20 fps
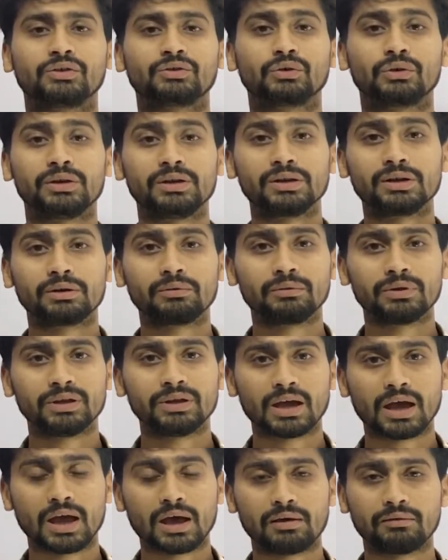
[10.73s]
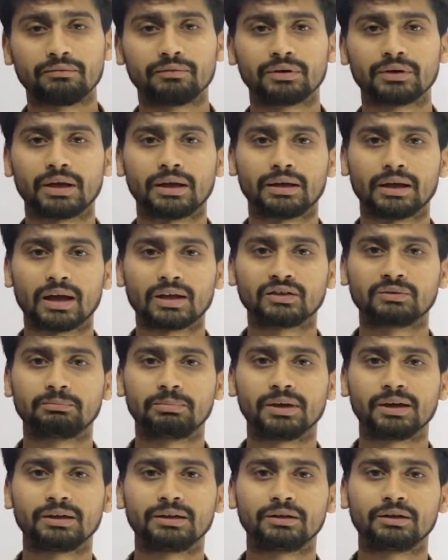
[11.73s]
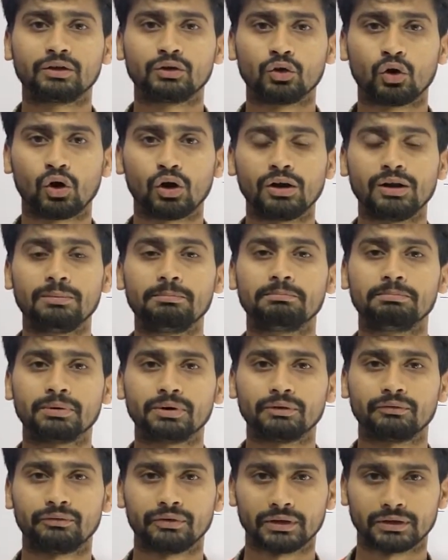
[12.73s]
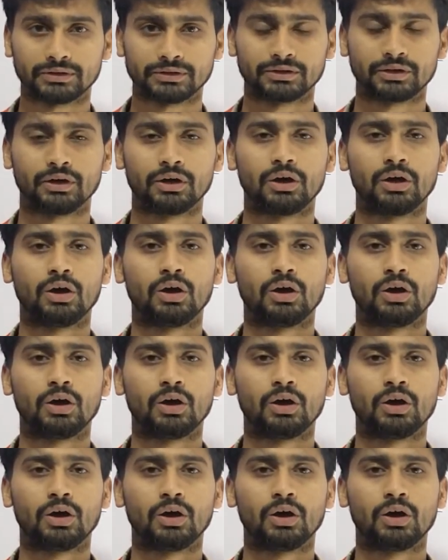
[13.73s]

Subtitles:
So here we have an aspect called perfect.